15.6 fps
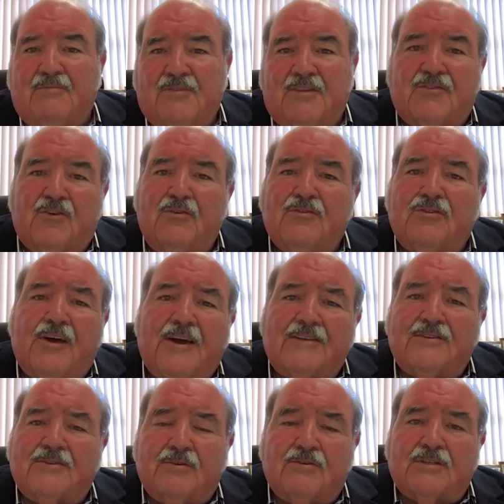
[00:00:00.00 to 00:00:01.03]

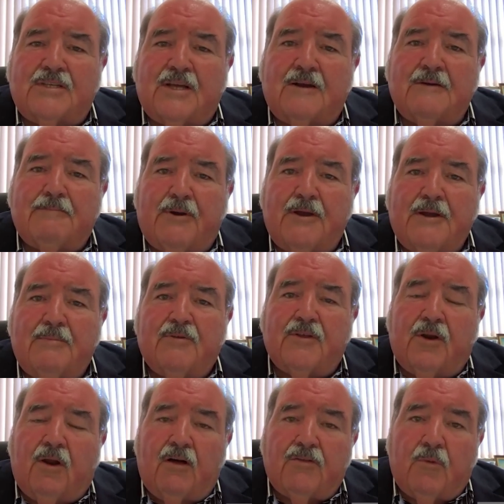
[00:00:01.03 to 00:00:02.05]
2,000 or so people that
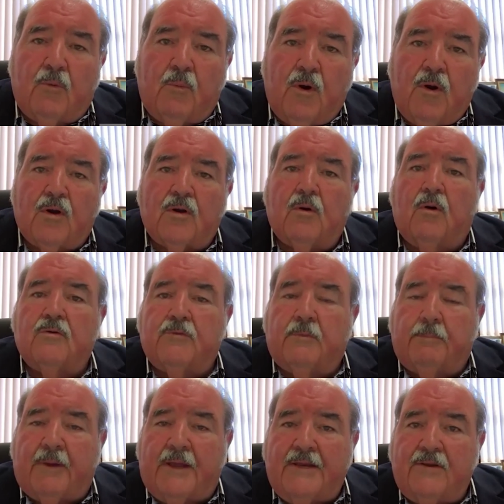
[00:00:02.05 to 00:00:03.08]
either work or
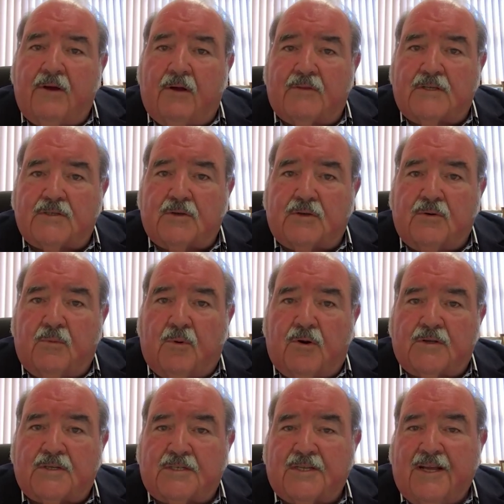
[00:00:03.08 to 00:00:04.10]
depend on the
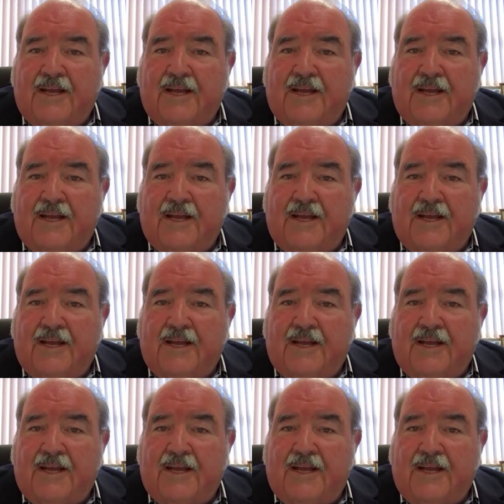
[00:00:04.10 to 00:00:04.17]
steelworks.